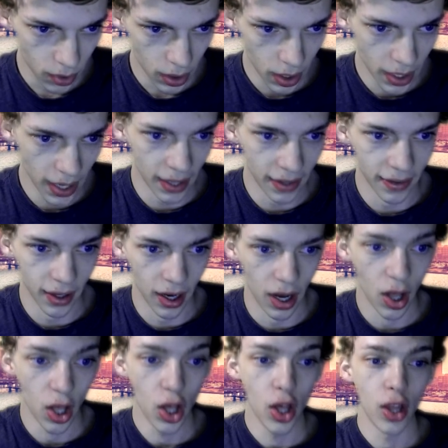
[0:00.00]
And
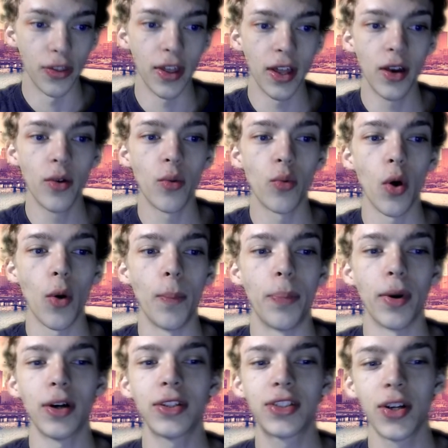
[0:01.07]
then
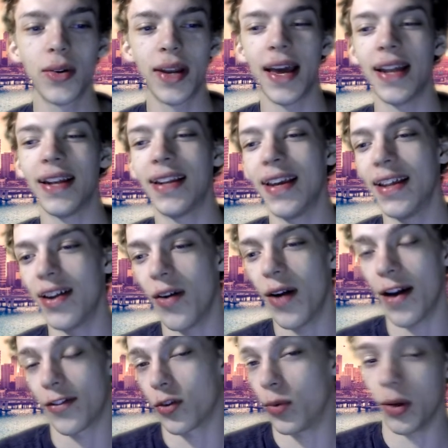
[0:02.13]
Roberto Nandino
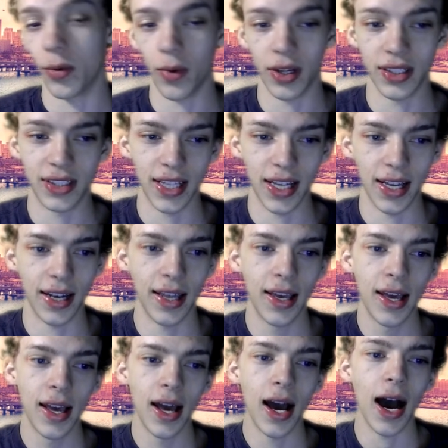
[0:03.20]
after week 1 said,
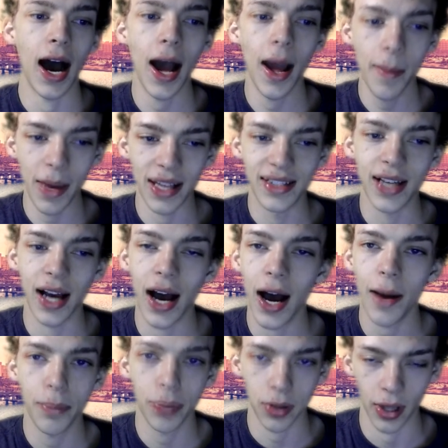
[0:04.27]
I'm a
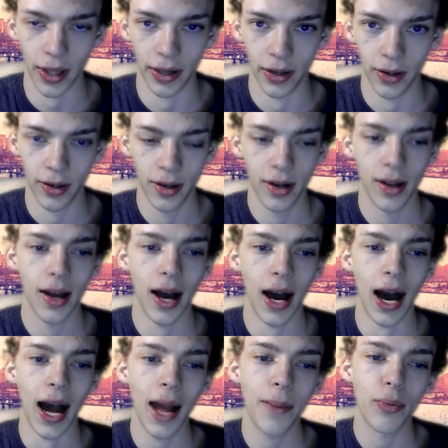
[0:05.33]
top player.
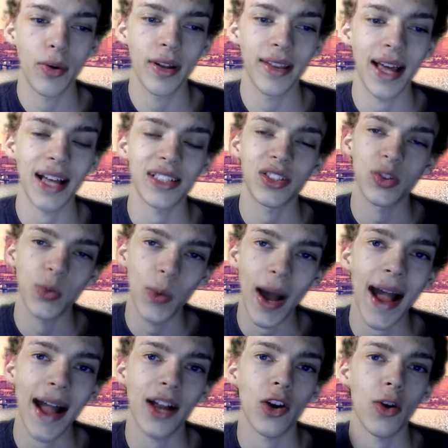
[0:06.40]
I bring that
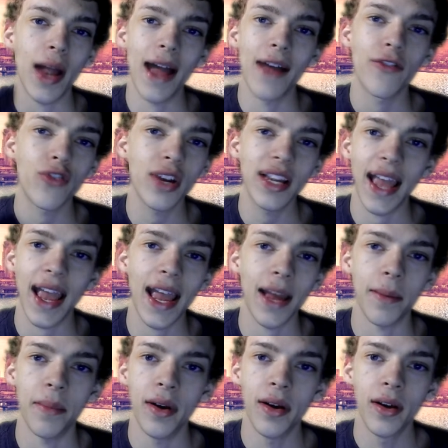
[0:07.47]
swagger every
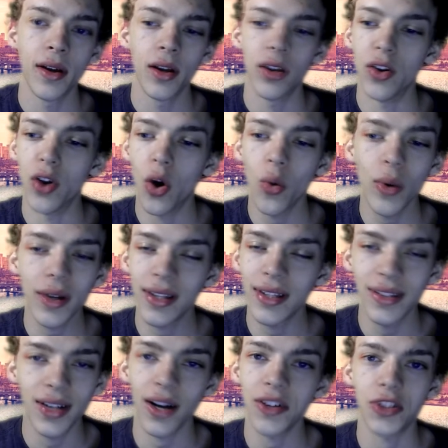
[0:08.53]
game. No one can
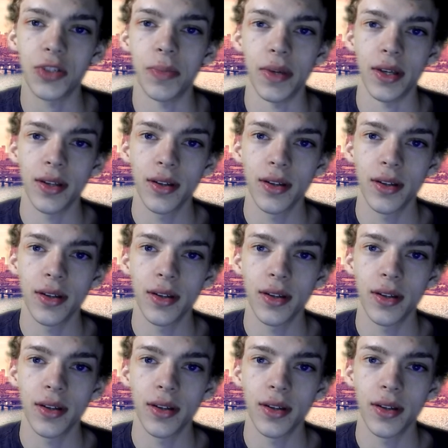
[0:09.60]
touch me.